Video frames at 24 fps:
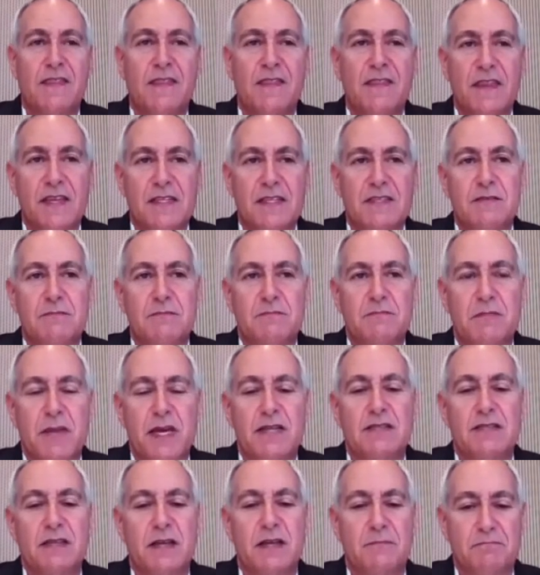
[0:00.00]
This
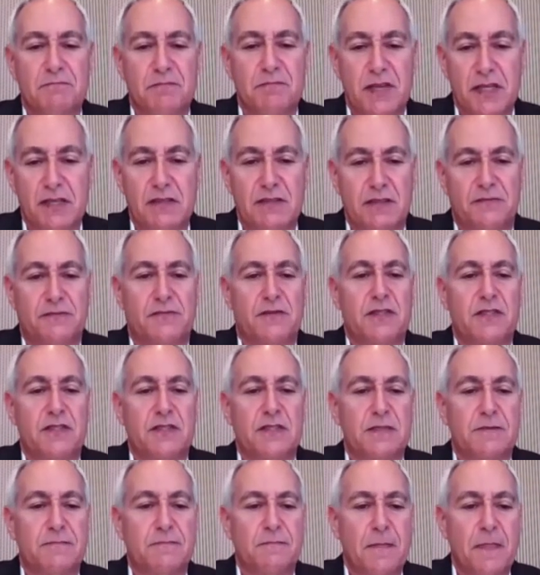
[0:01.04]
makes a big
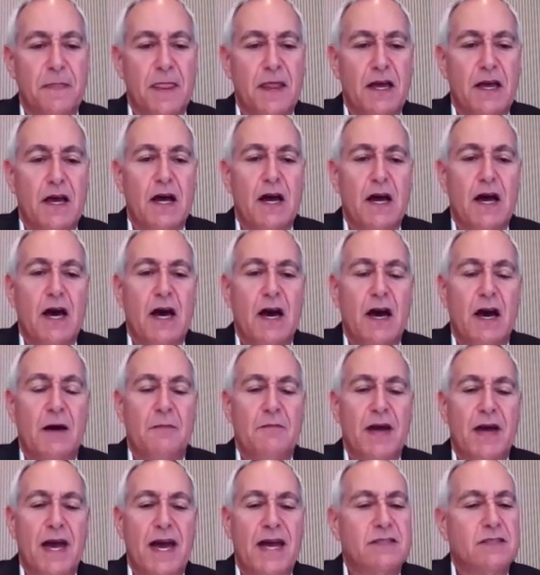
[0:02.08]
difference.
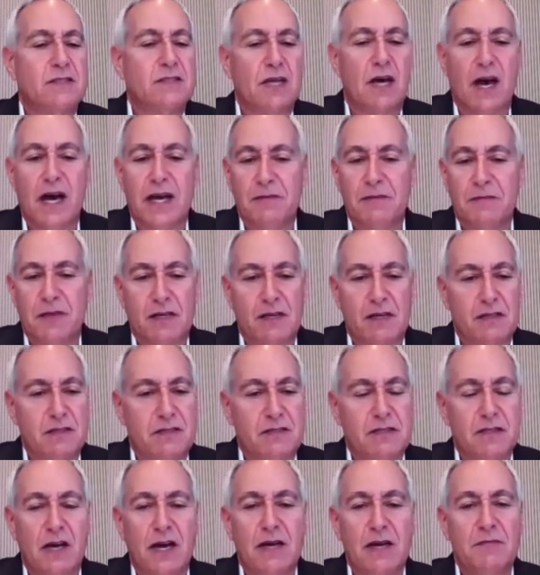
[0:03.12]
And timing.
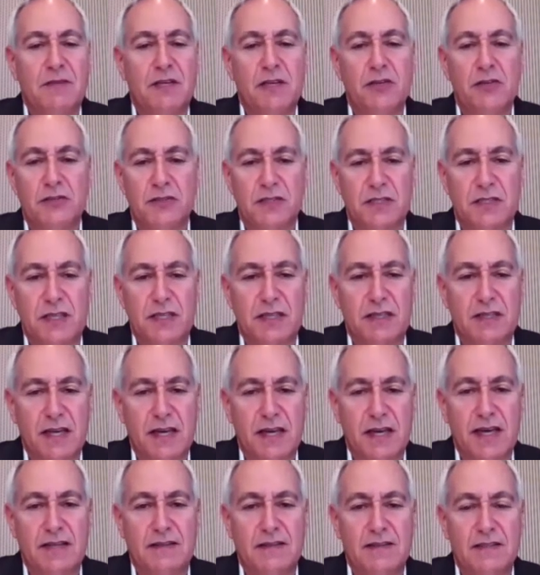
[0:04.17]
Timing, you'll see at
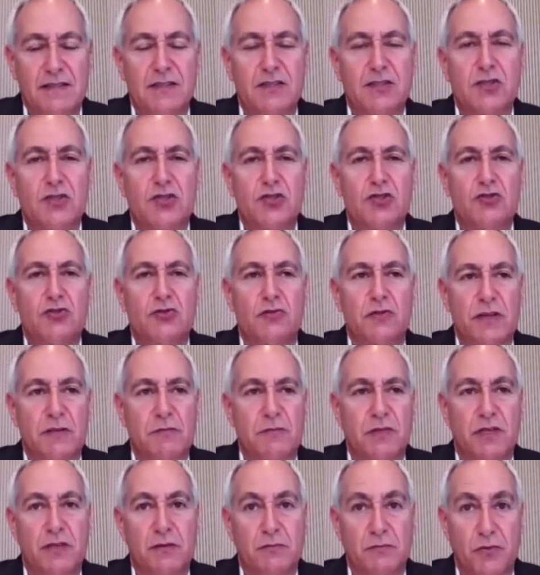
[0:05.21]
the end, is
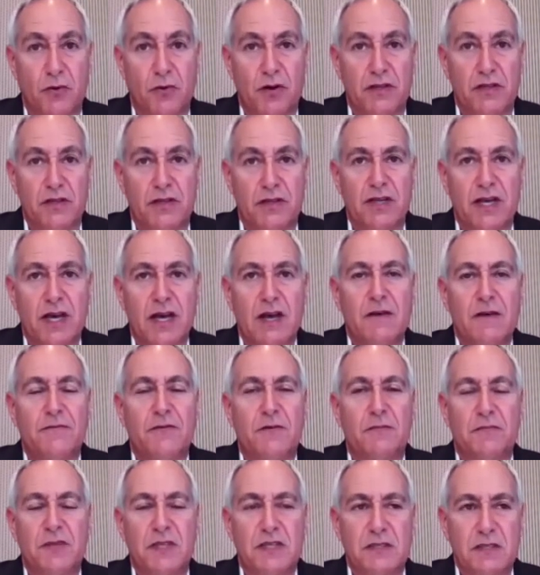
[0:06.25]
extremely important
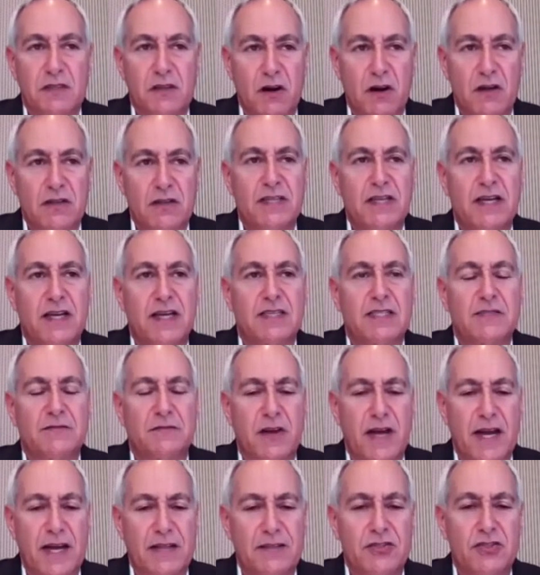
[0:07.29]
for PCR tests,
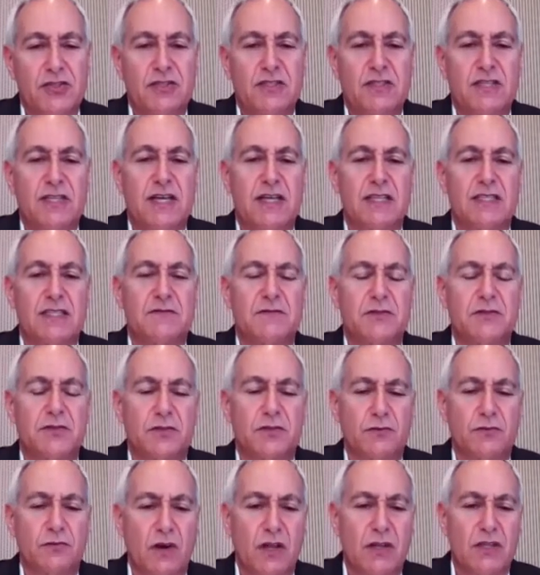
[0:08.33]
for antigen tests, for
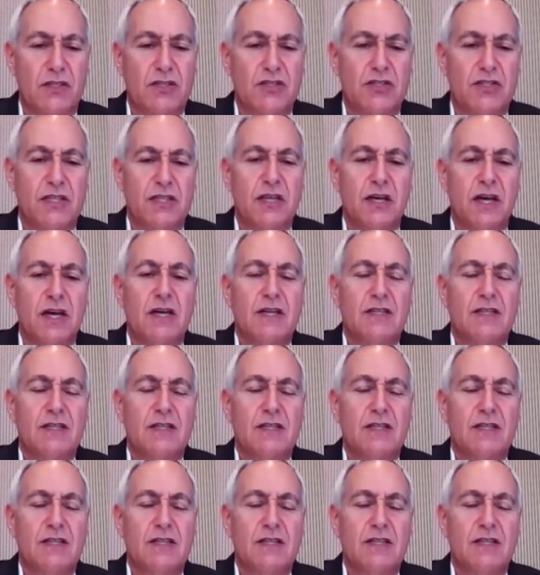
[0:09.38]
serology.